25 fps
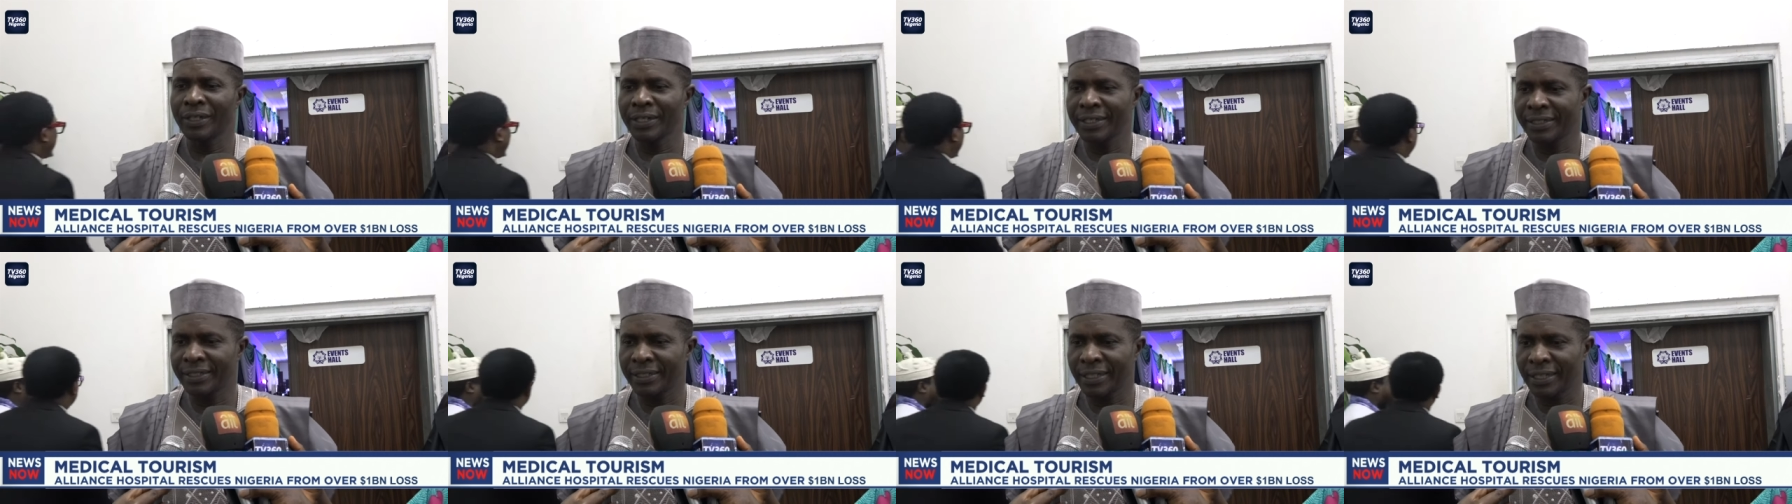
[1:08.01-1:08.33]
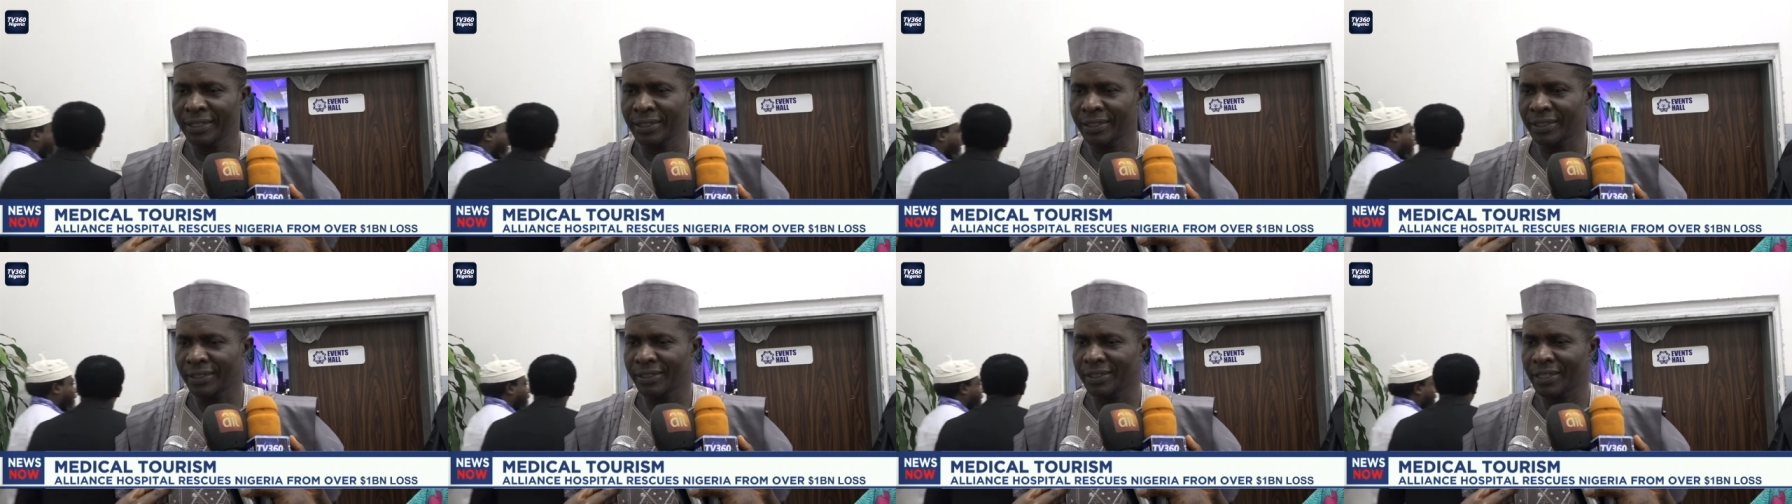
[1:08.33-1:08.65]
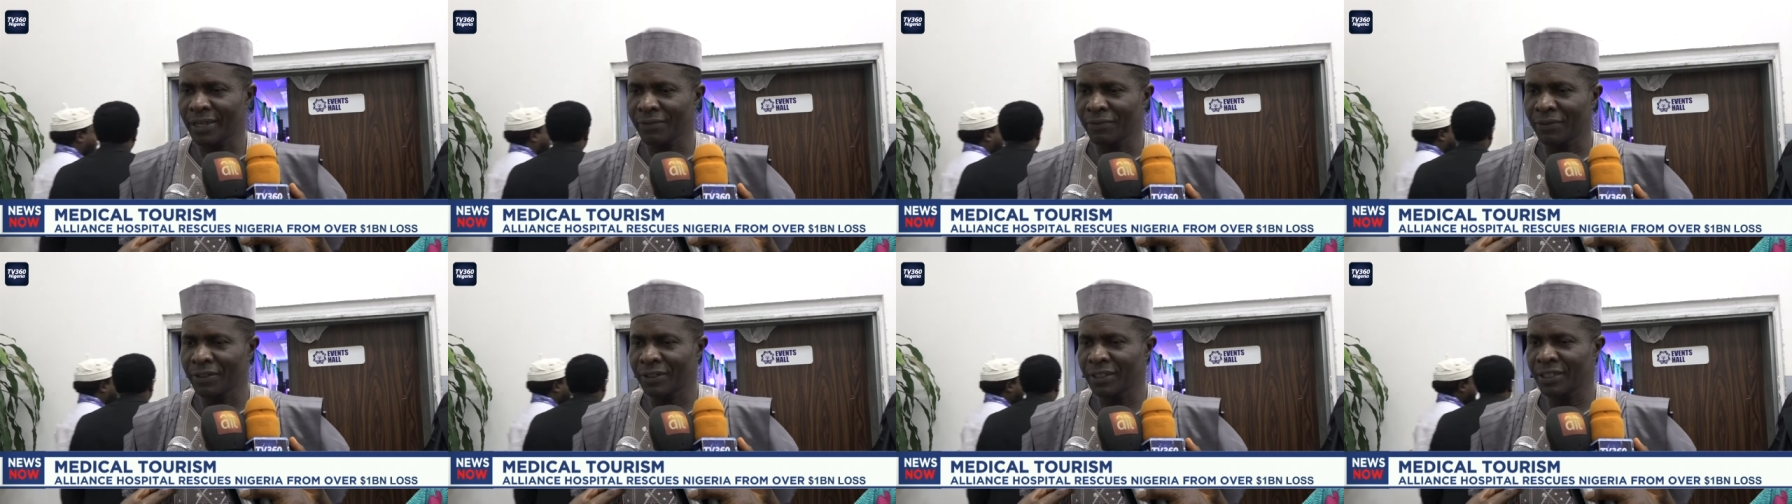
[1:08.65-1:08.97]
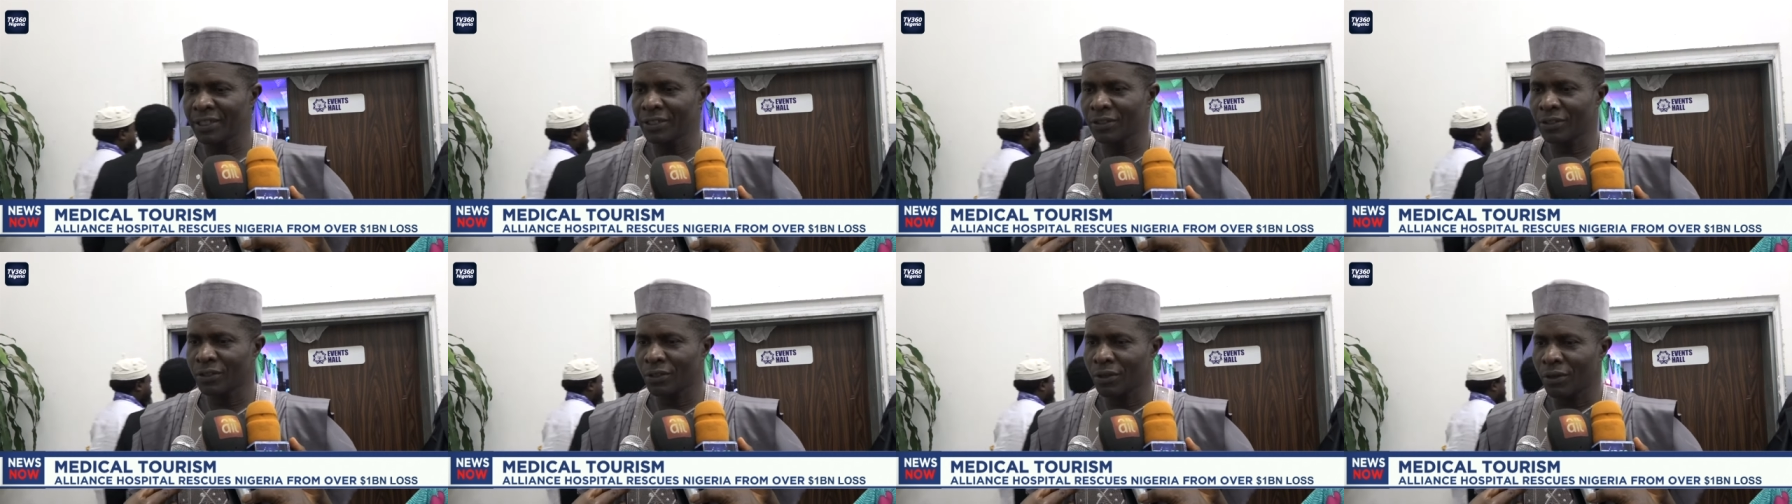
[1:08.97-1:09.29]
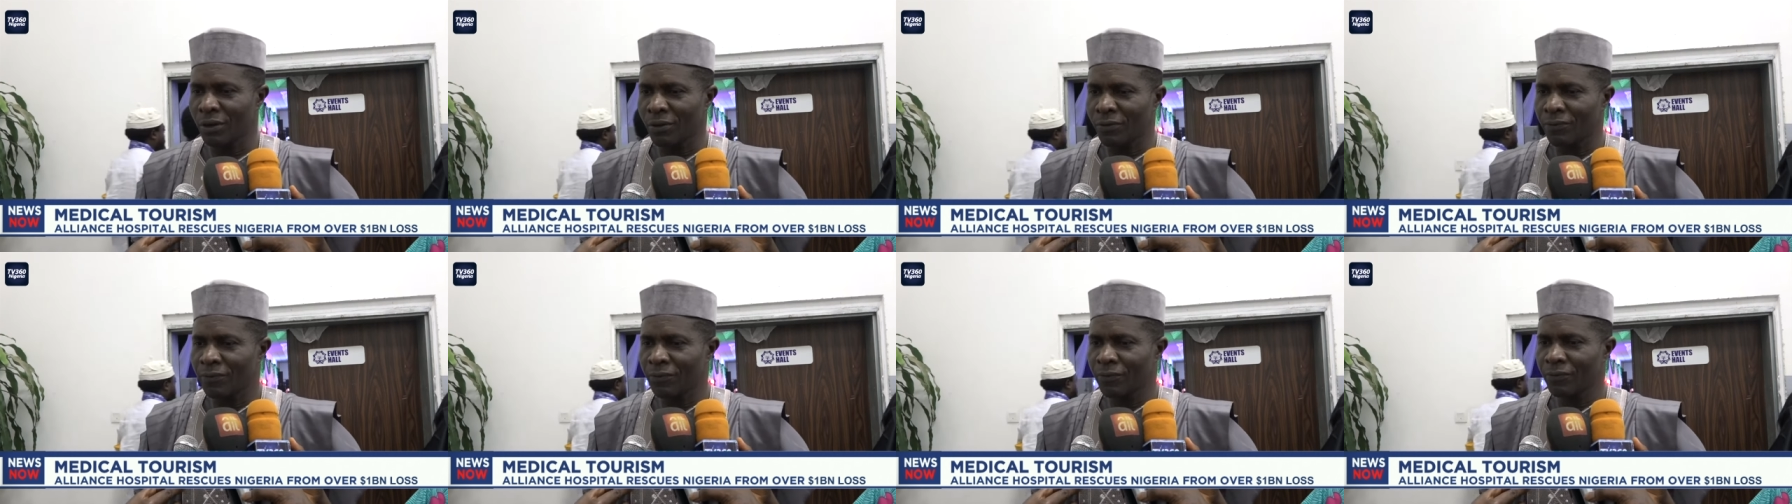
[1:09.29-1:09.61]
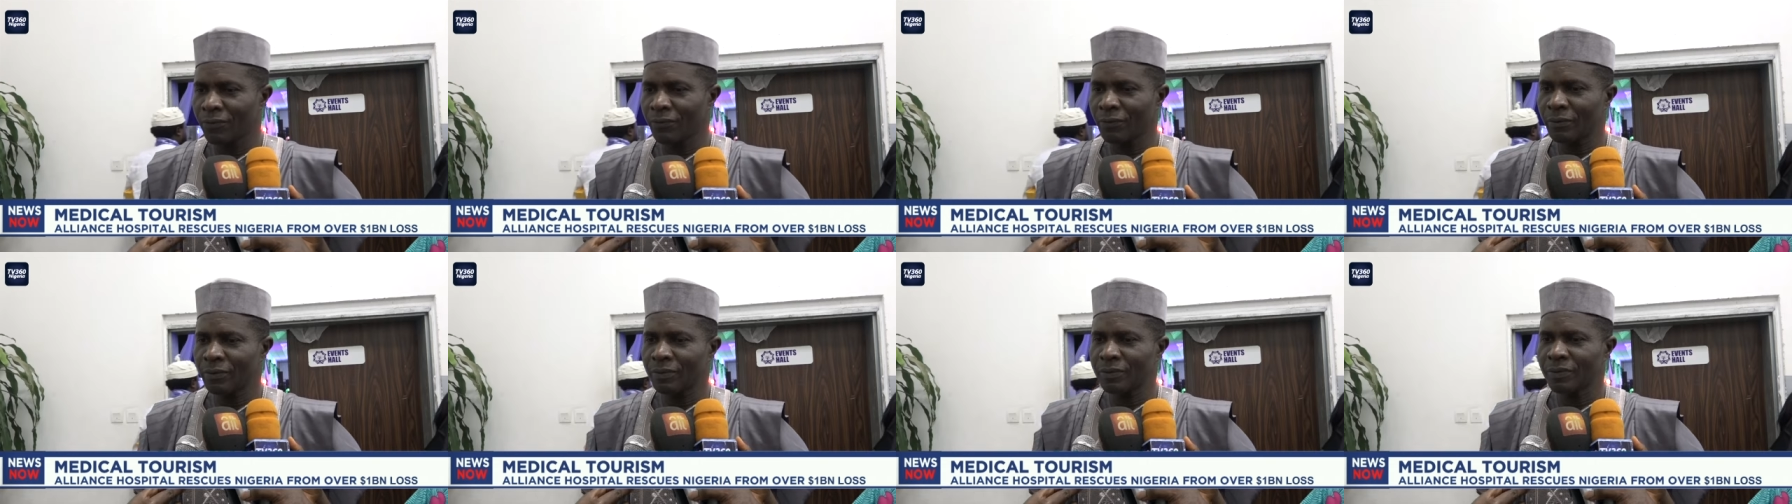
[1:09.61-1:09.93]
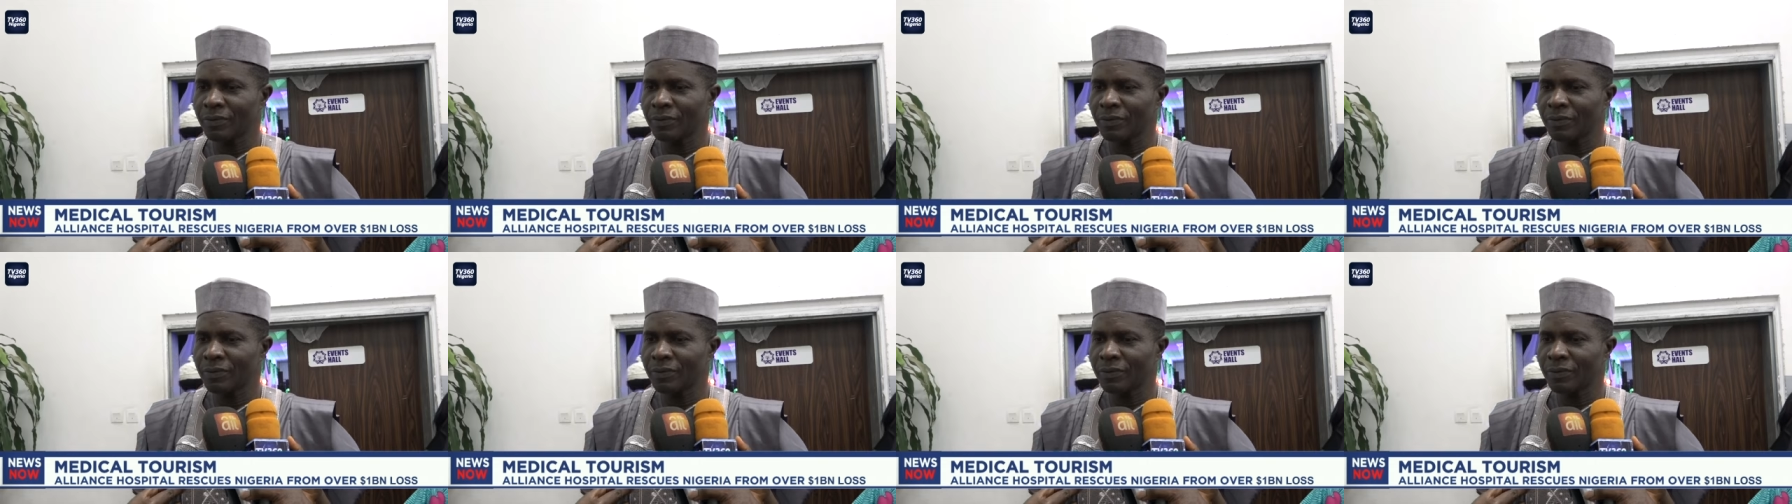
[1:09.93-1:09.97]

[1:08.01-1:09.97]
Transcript: retained the services of